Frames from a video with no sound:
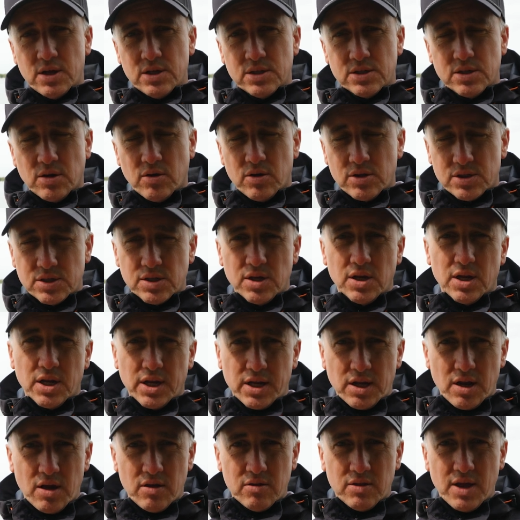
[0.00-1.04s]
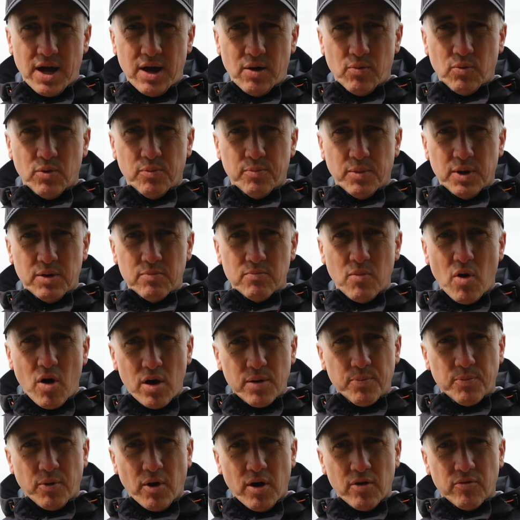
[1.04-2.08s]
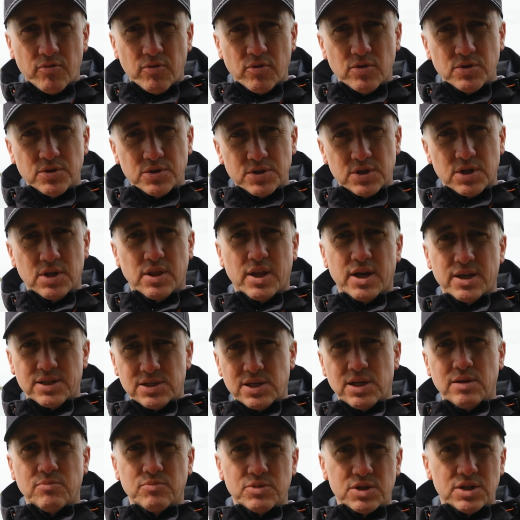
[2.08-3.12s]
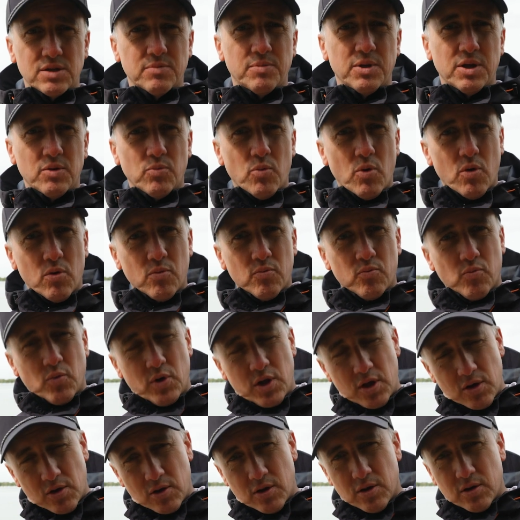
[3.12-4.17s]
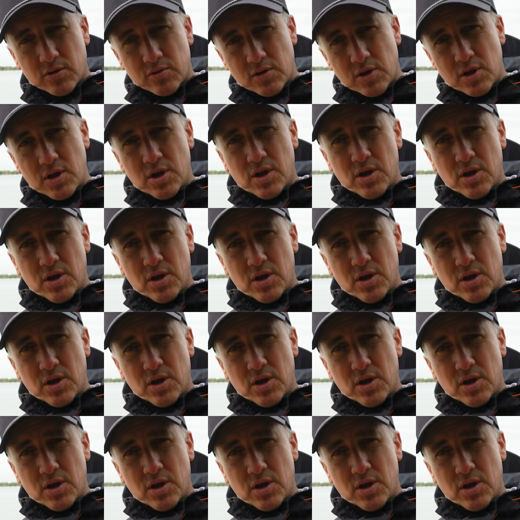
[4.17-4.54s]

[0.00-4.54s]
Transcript: So I certainly know that would be my preference, and that seems to be what we heard